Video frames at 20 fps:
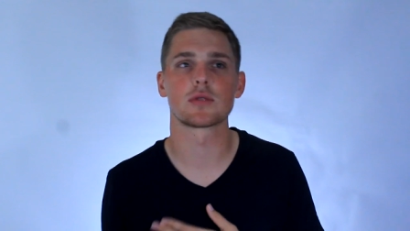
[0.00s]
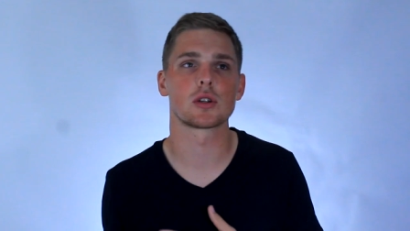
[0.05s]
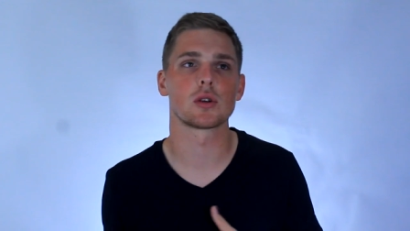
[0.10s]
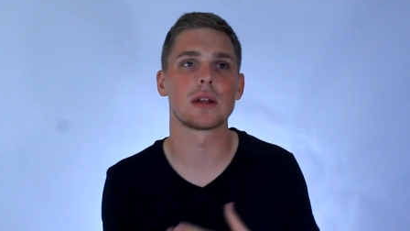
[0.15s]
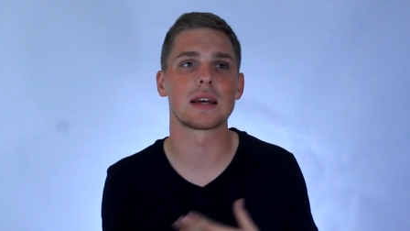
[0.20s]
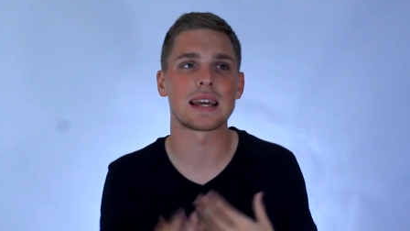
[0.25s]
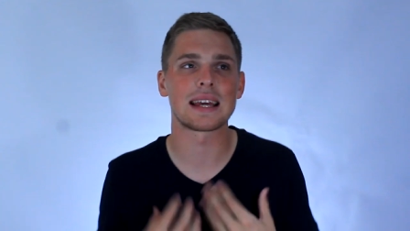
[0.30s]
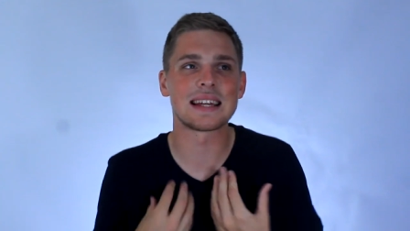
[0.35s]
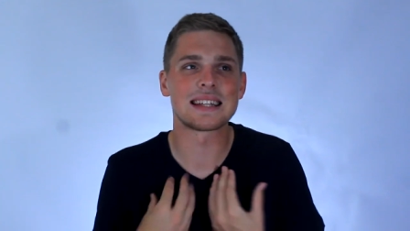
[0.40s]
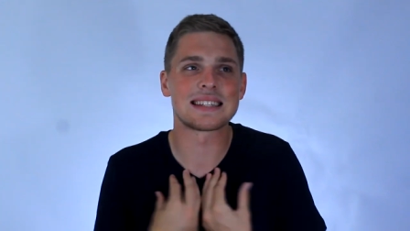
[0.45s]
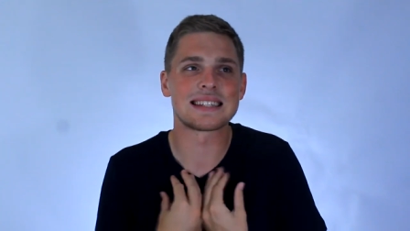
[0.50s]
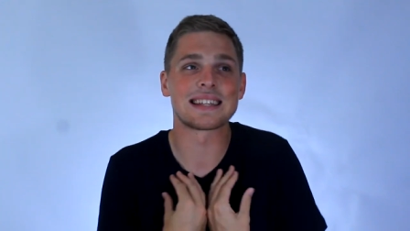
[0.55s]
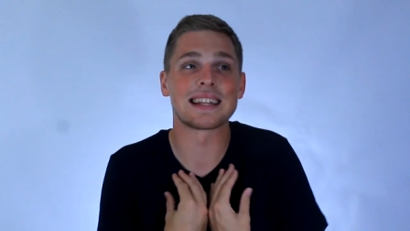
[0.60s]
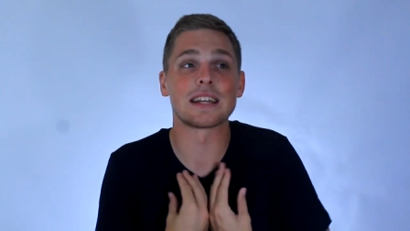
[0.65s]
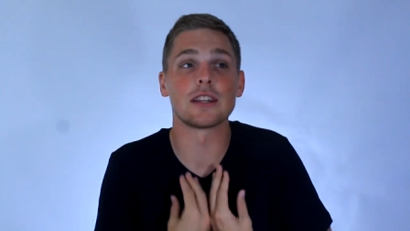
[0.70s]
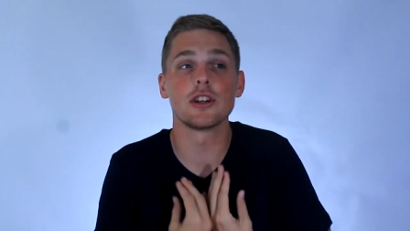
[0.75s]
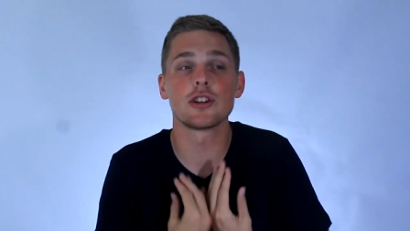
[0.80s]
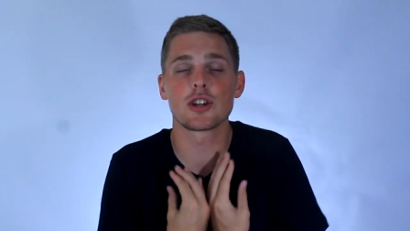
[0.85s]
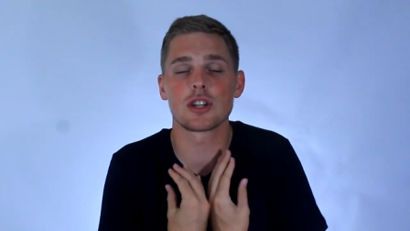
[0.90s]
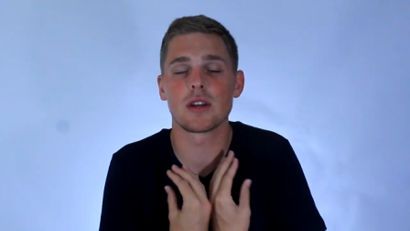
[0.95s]
So like the
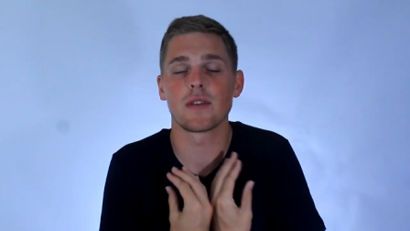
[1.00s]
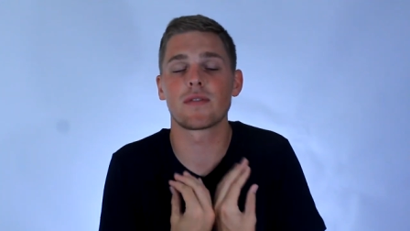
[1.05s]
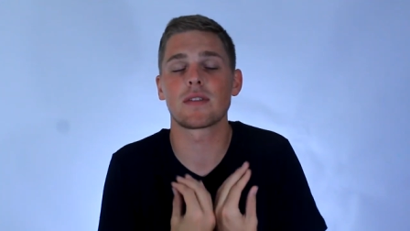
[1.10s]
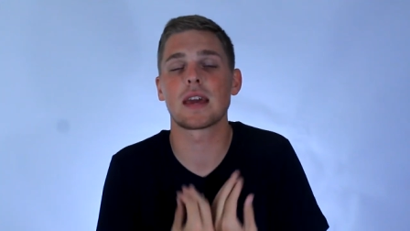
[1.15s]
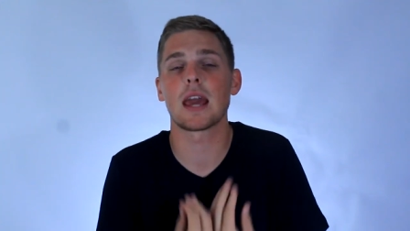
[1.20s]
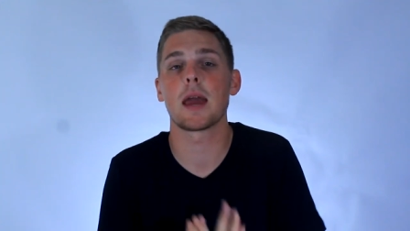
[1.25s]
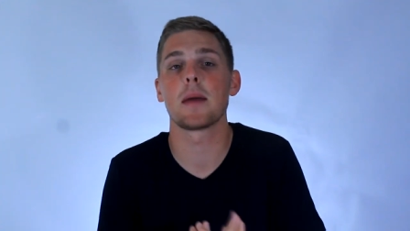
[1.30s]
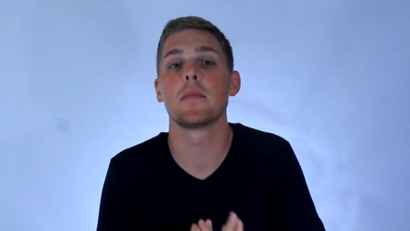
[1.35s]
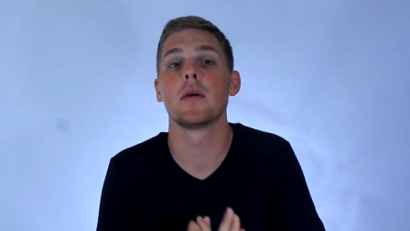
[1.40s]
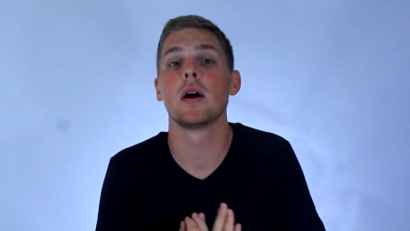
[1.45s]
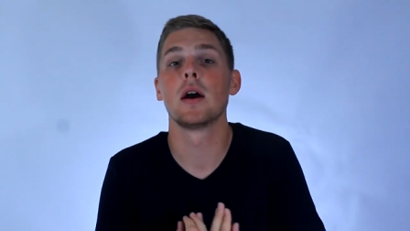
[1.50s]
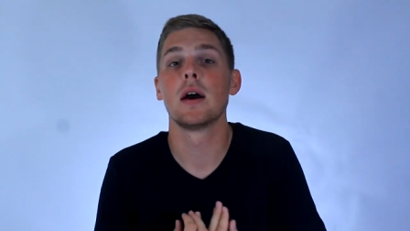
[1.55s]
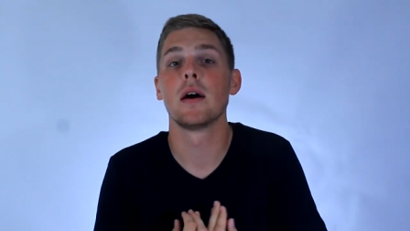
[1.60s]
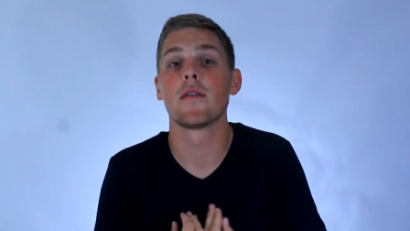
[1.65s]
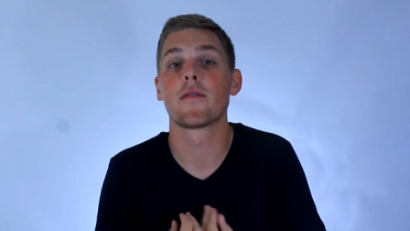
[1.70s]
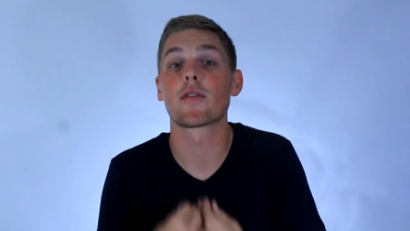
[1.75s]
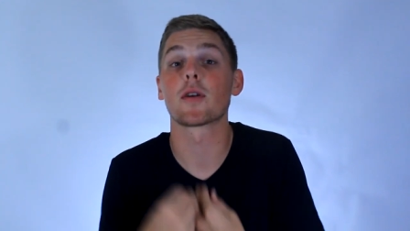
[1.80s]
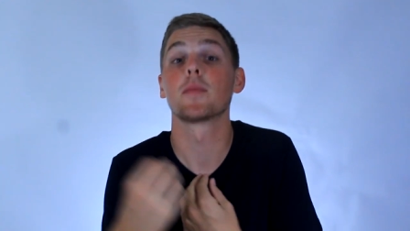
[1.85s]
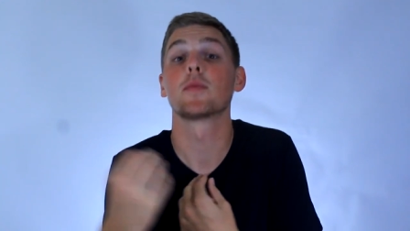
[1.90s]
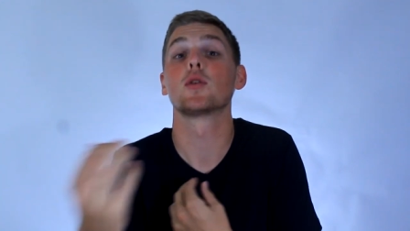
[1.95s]
initiative came
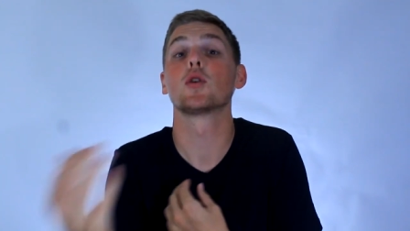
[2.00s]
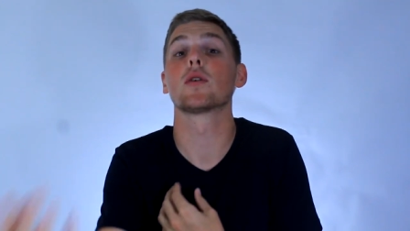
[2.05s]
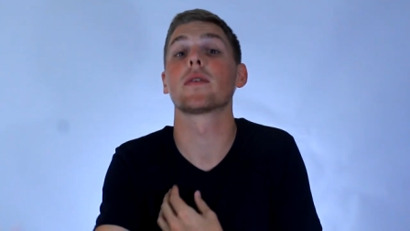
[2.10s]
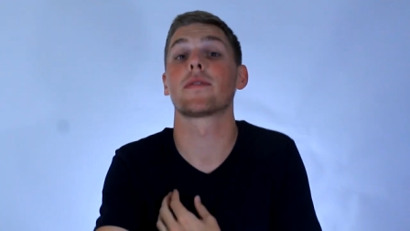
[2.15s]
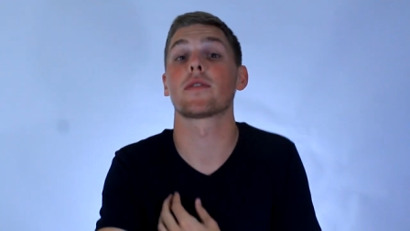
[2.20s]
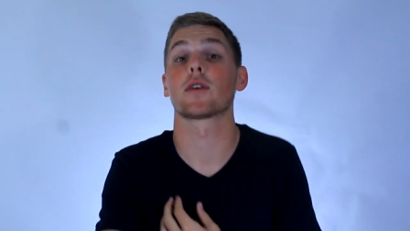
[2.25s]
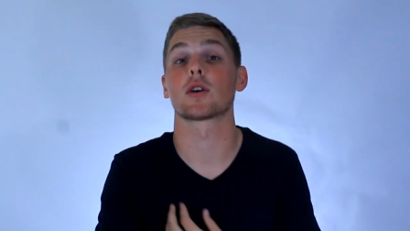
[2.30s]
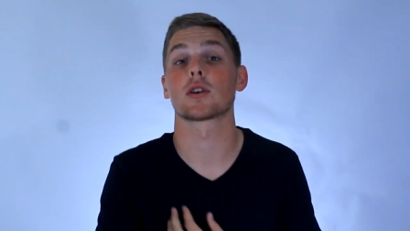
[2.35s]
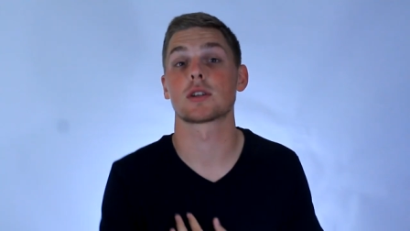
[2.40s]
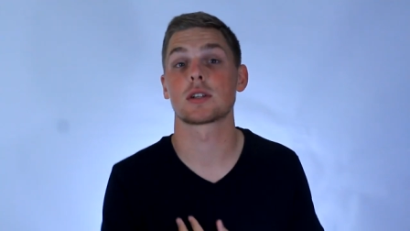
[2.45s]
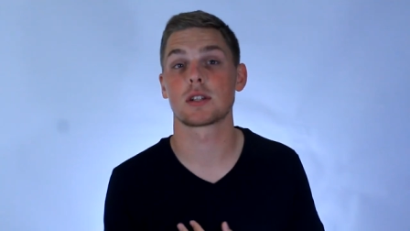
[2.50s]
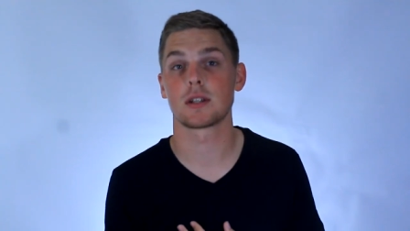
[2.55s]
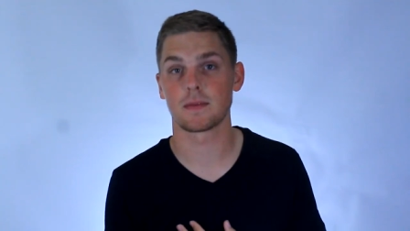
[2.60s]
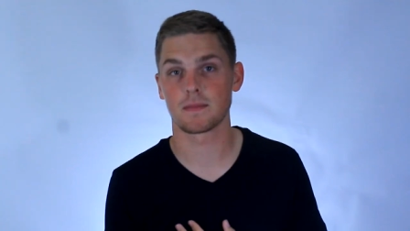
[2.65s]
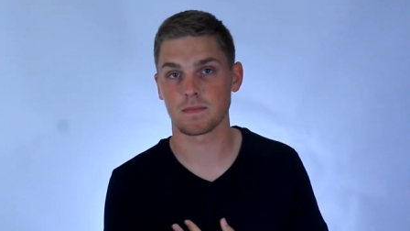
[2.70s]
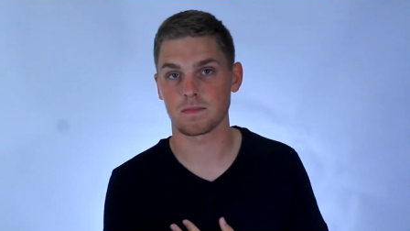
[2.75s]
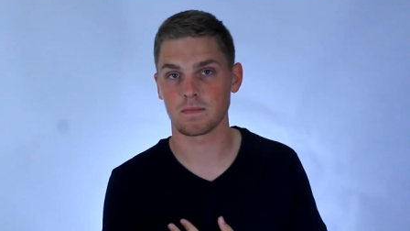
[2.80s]
from you first.